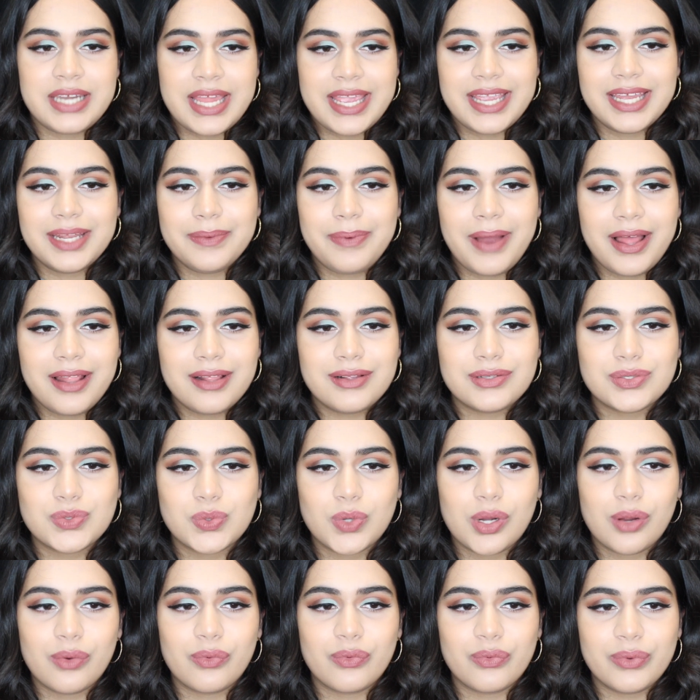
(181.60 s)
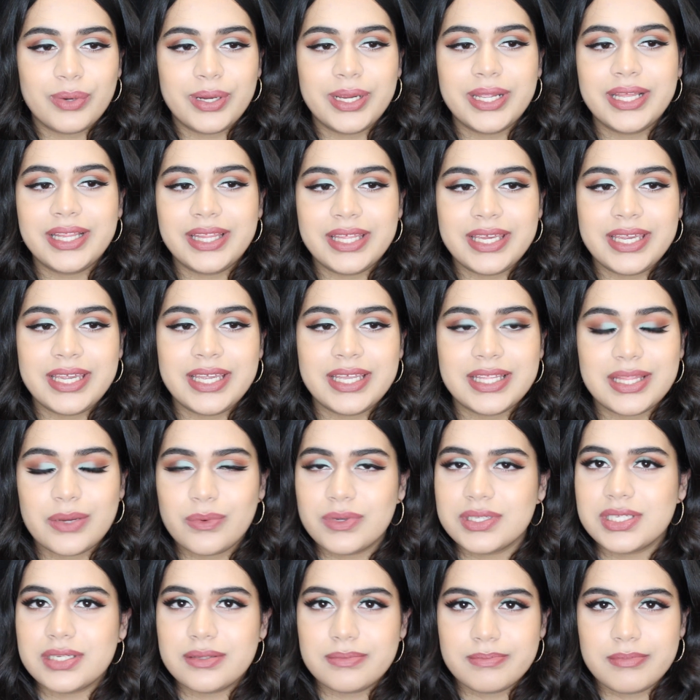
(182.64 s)
Naked palettes were really, there
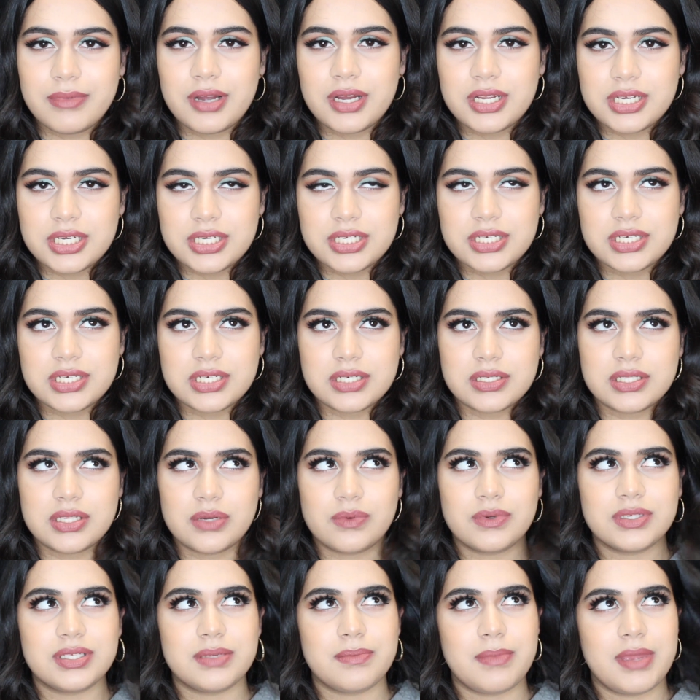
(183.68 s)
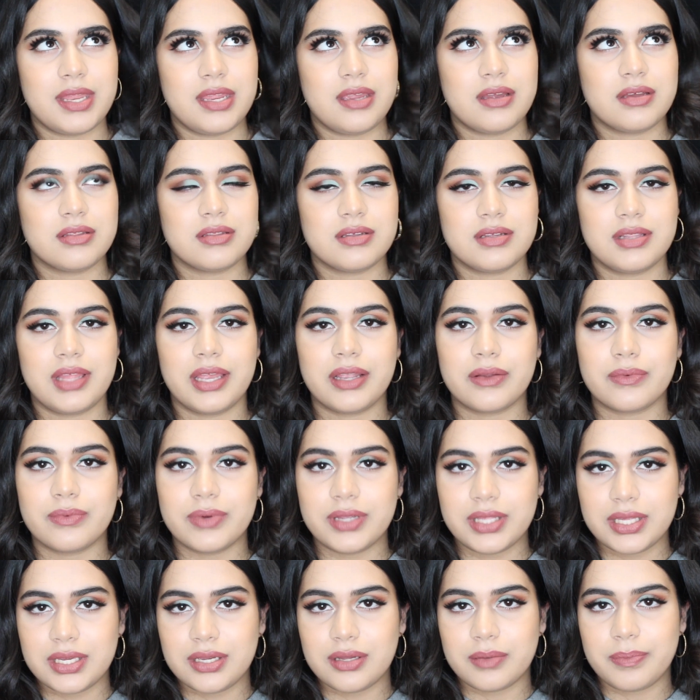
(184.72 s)
wasn't many other like
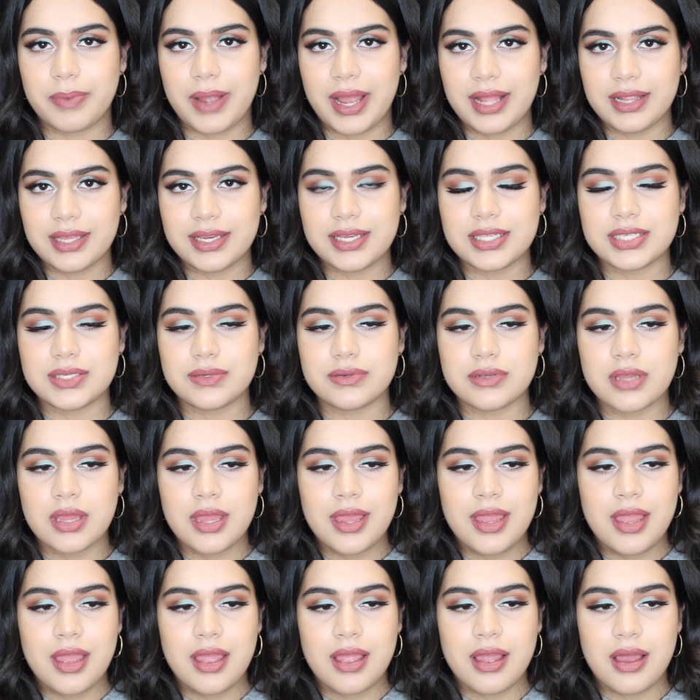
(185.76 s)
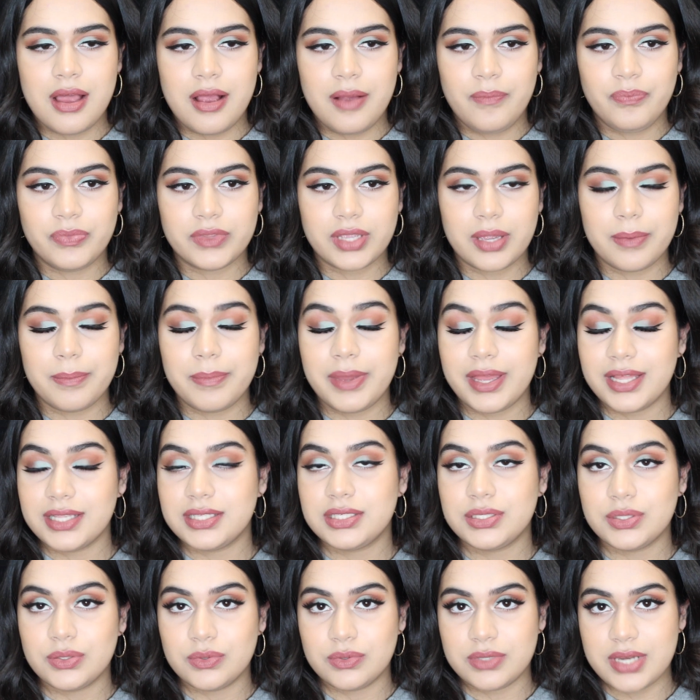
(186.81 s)
really good palettes compared
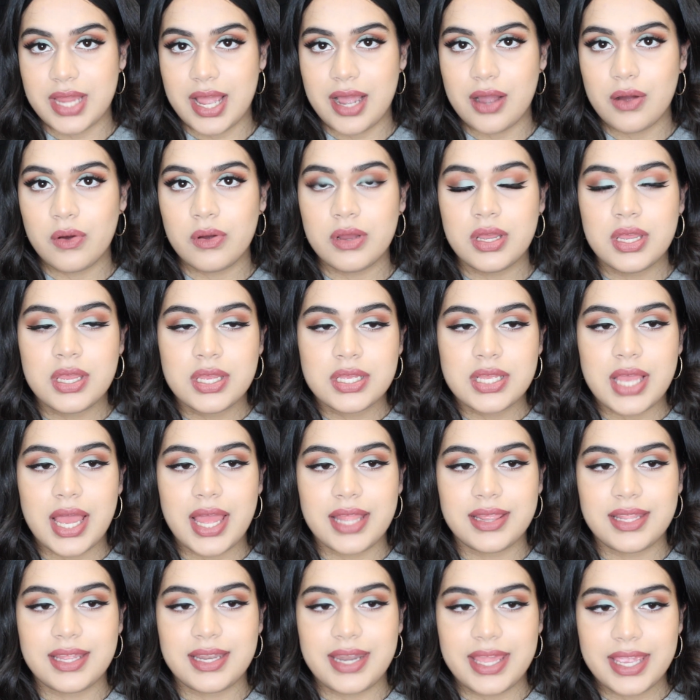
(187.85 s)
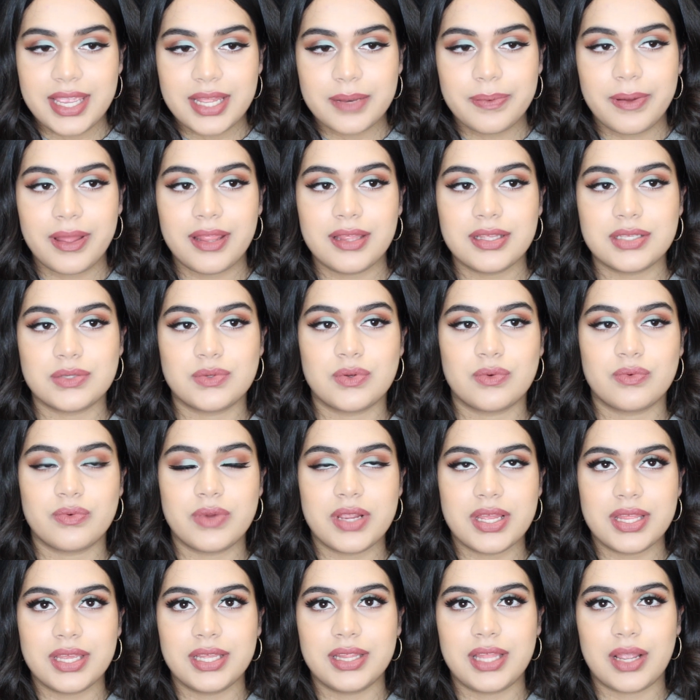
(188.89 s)
to now, and the Naked palettes were
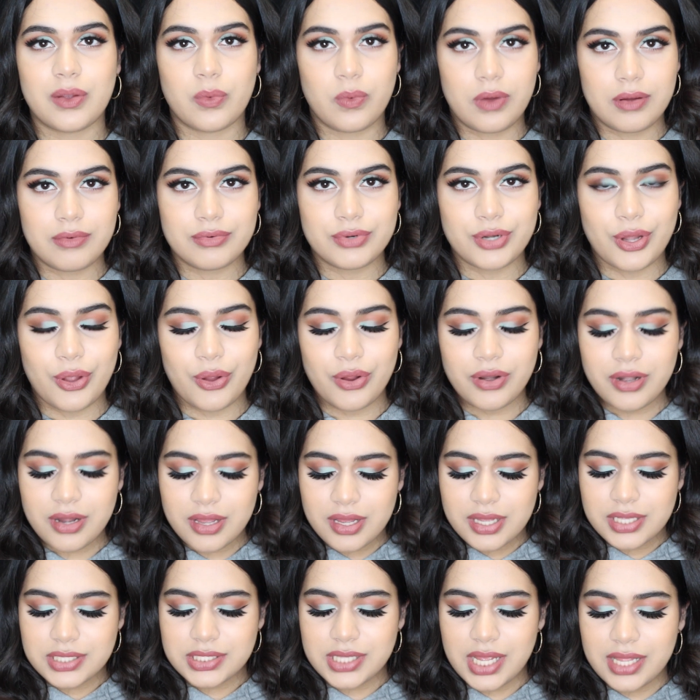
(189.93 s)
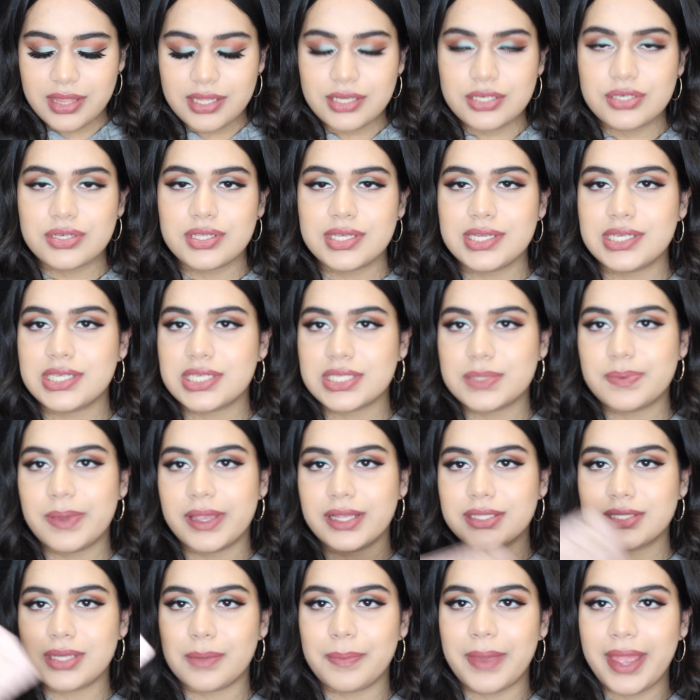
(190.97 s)
really like well known, so I literally just
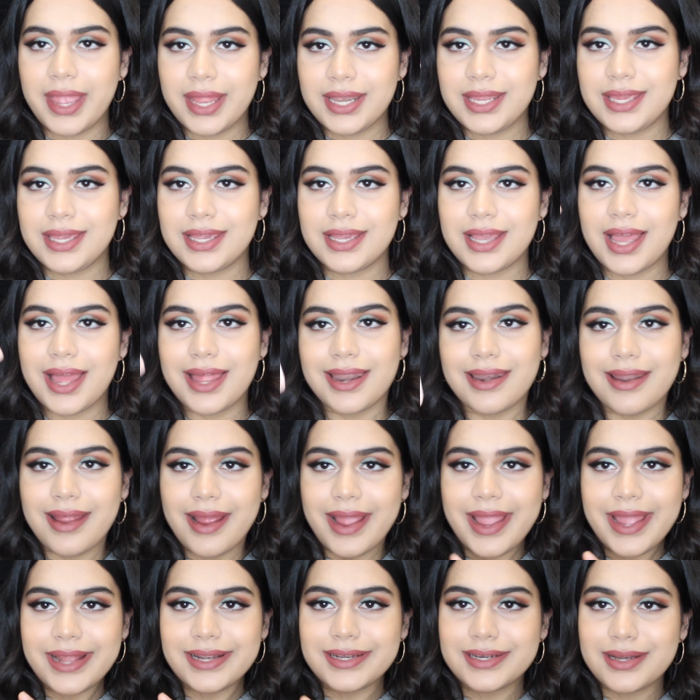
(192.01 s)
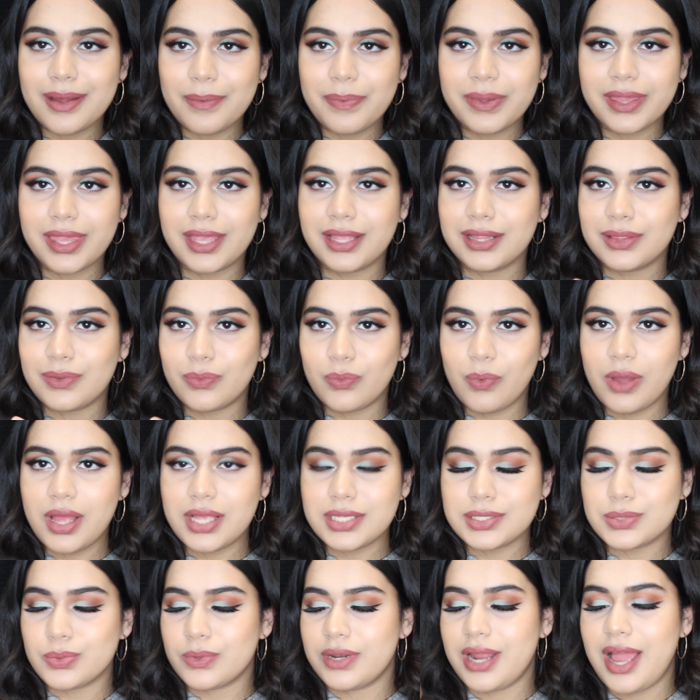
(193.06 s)
picked up any, and I ended up picking the
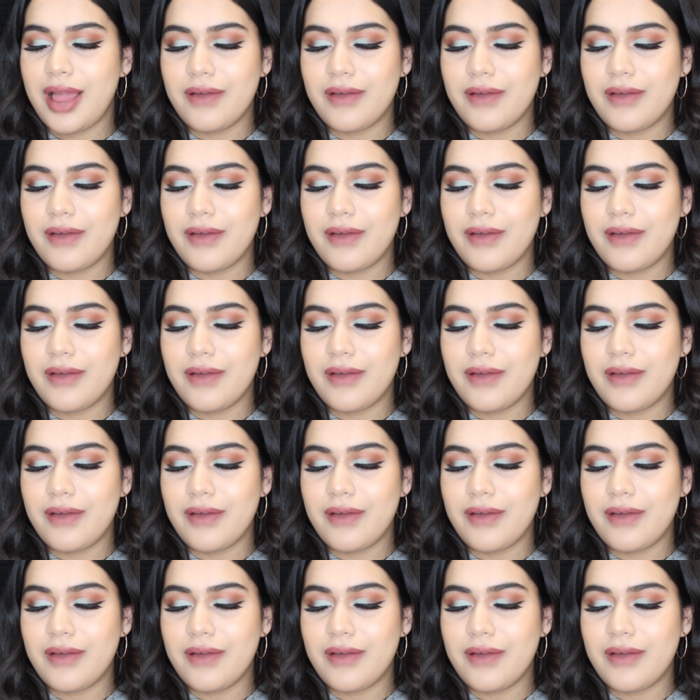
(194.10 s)
worst one.